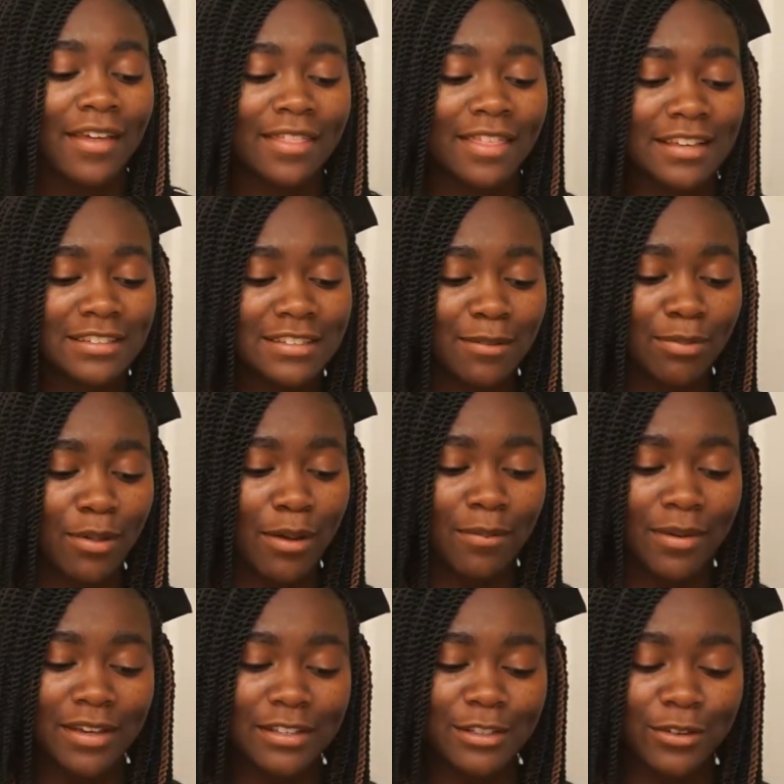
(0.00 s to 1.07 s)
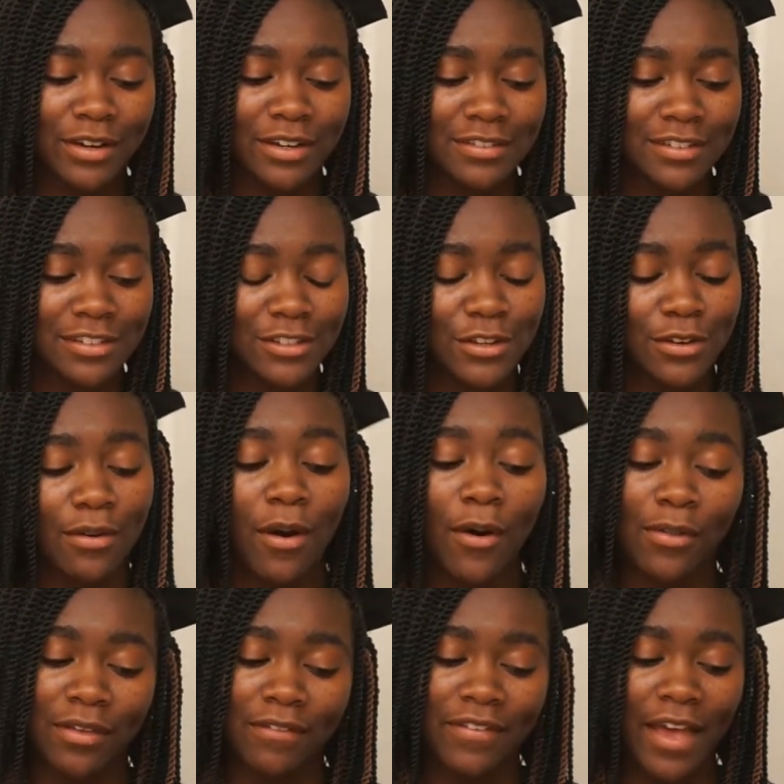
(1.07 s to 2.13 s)
This diploma is granted to
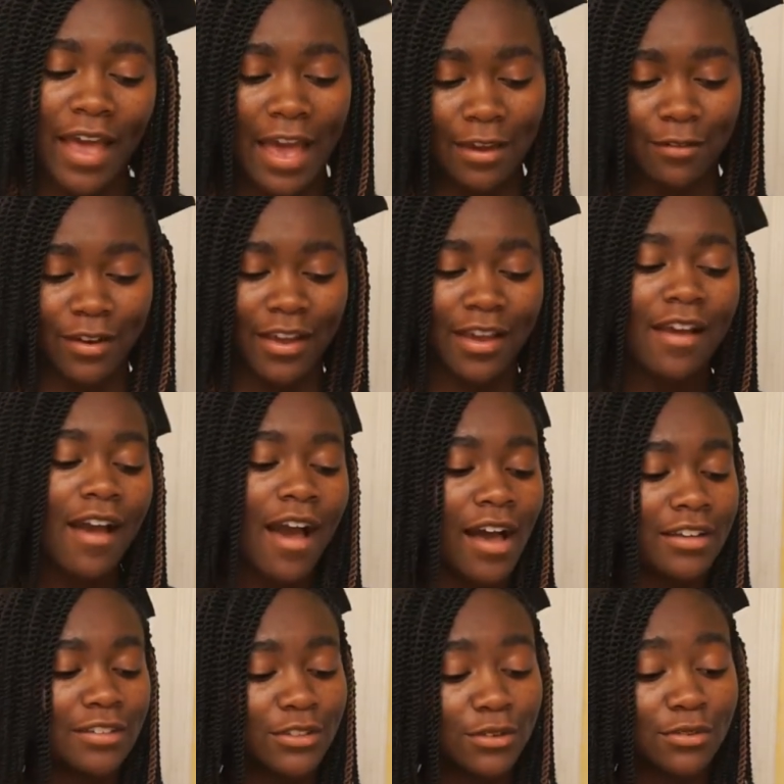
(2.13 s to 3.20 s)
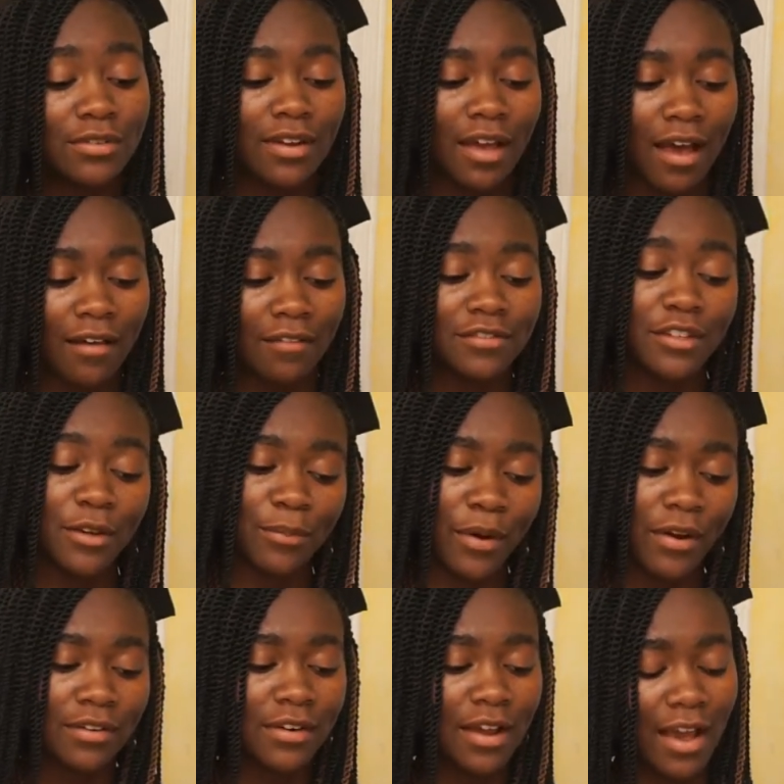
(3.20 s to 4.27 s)
Olivia Henry, a student of
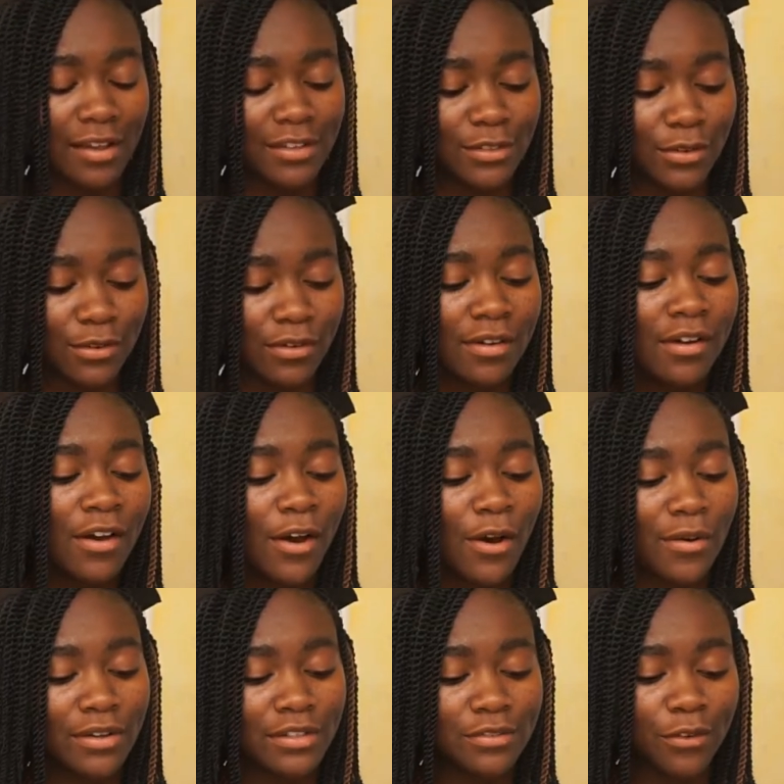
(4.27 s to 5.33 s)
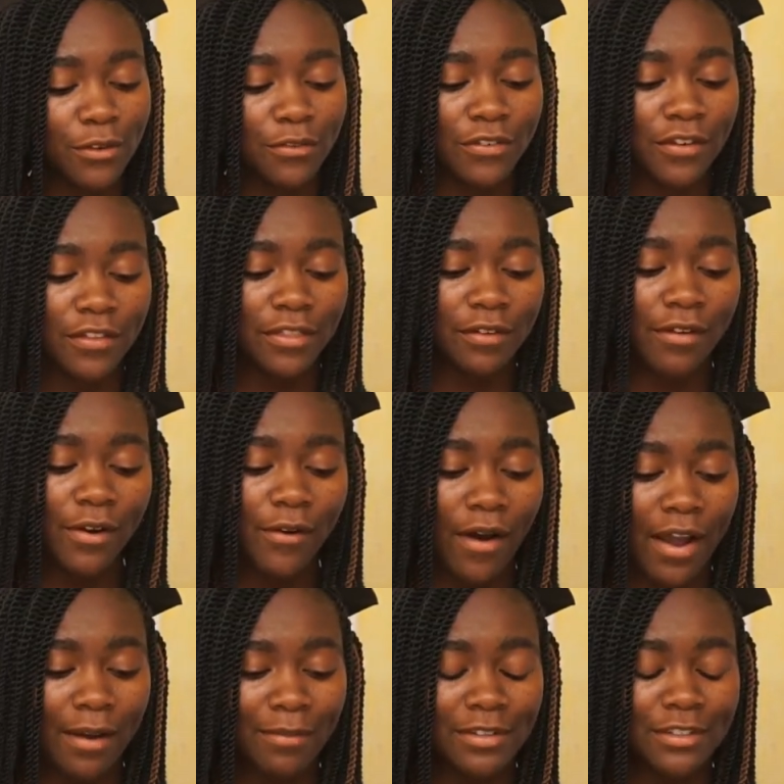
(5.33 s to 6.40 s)
Dumbarton High School, who has fulfilled the
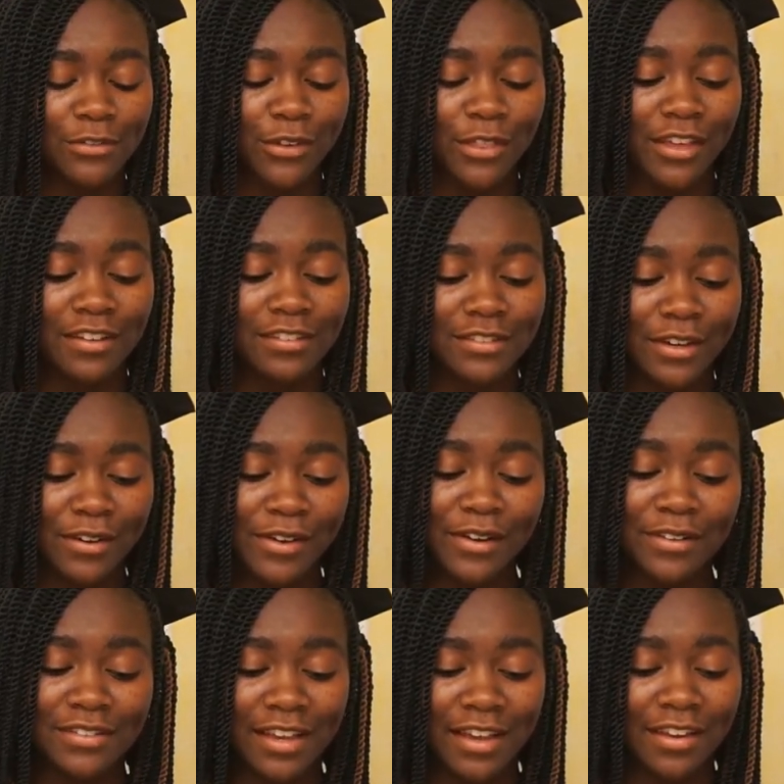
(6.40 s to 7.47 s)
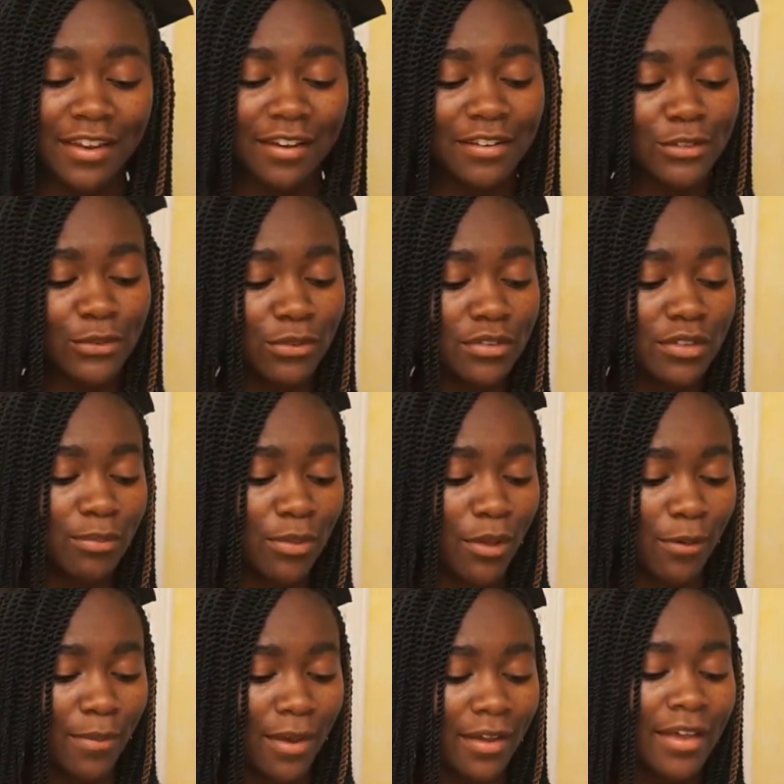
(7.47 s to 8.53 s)
requirements for the Ontario Secondary School
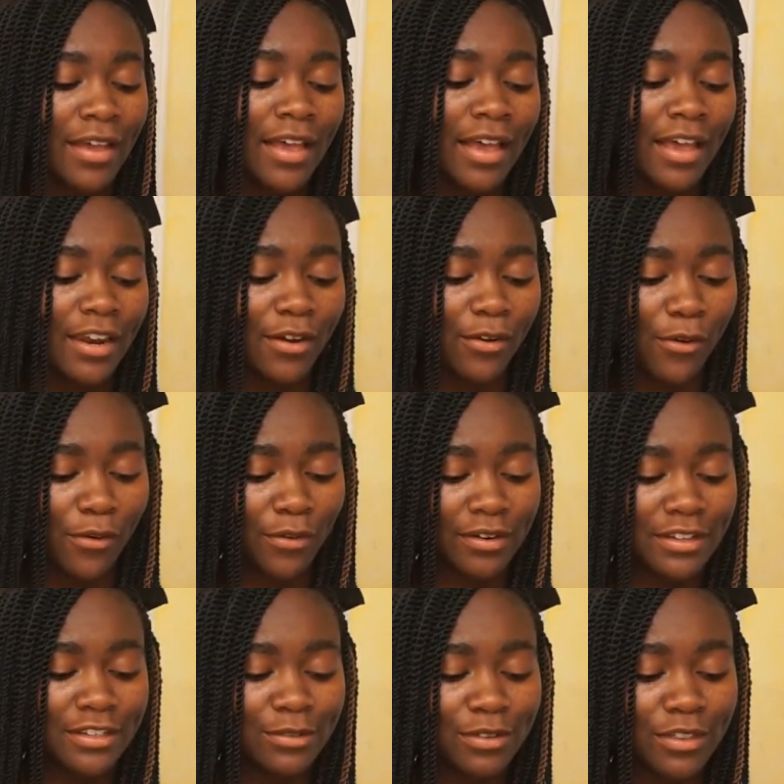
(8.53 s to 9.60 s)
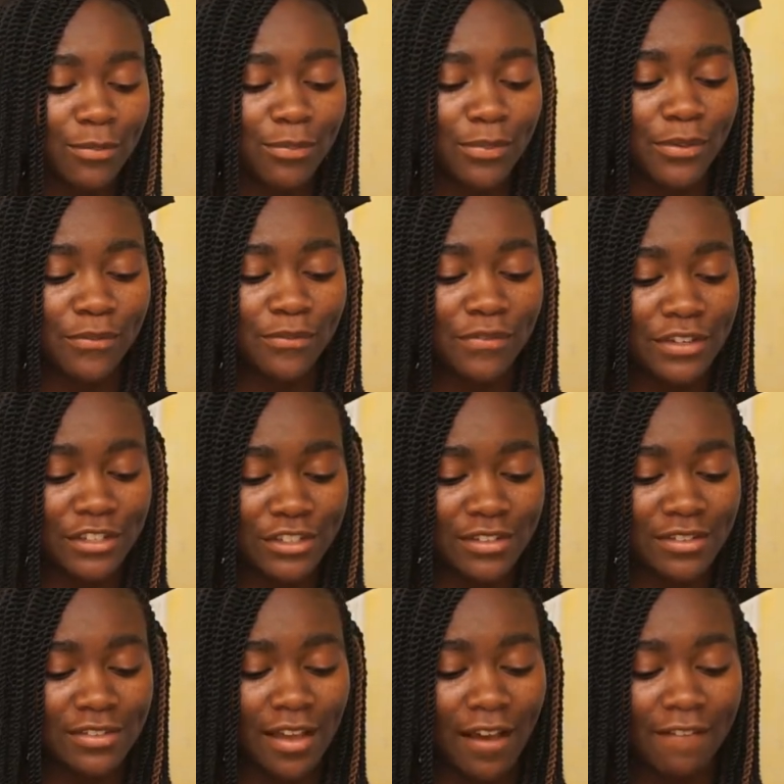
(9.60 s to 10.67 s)
Diploma in accordance with the
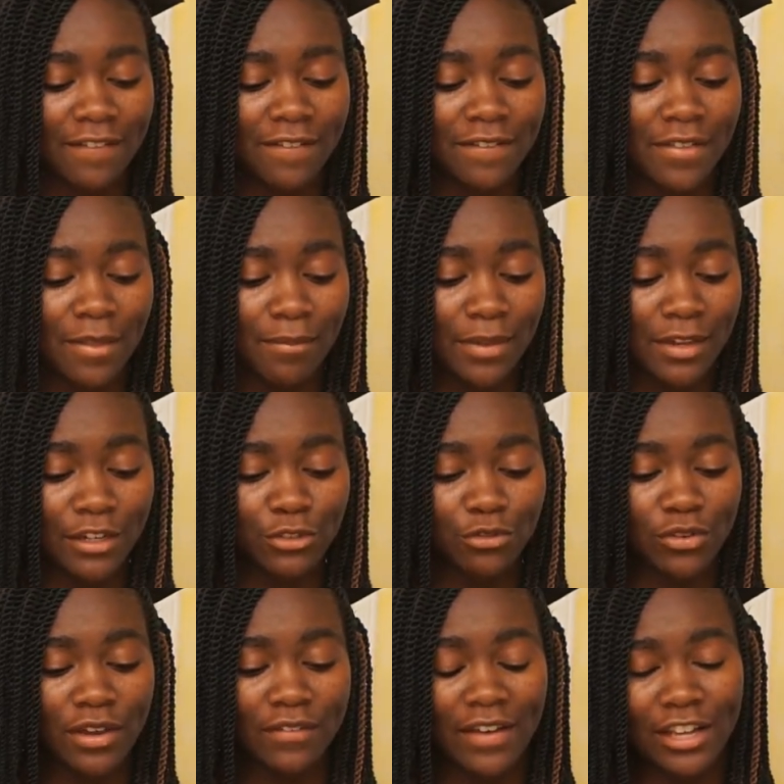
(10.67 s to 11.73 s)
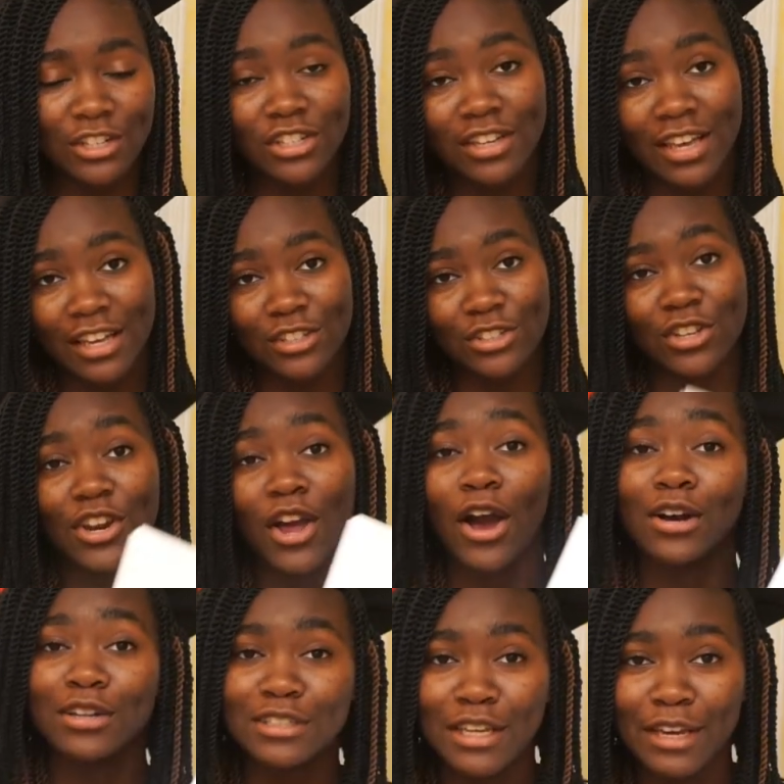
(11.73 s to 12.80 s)
provisions of the Ministry of Education,
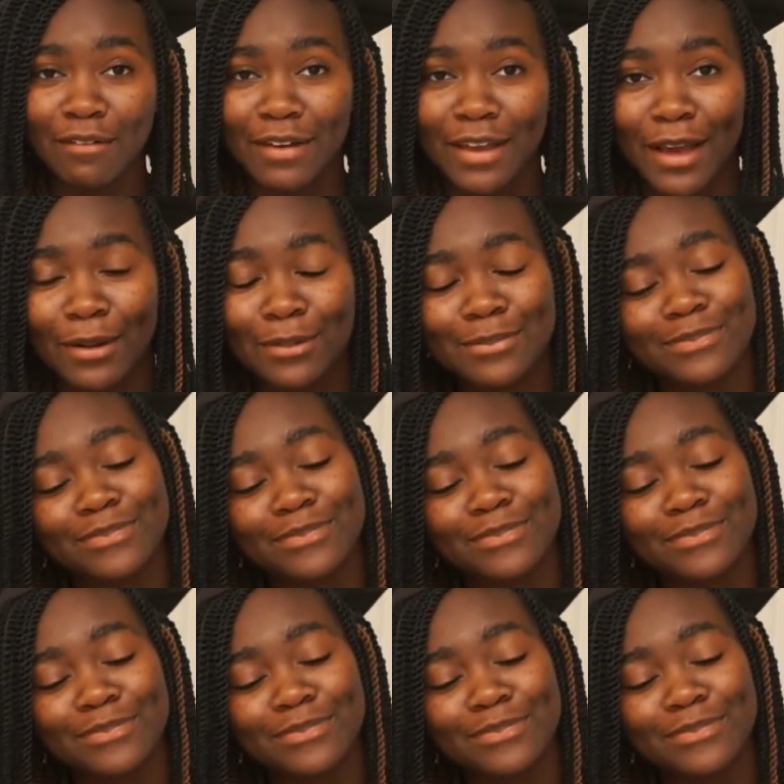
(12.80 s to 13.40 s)
Ontario.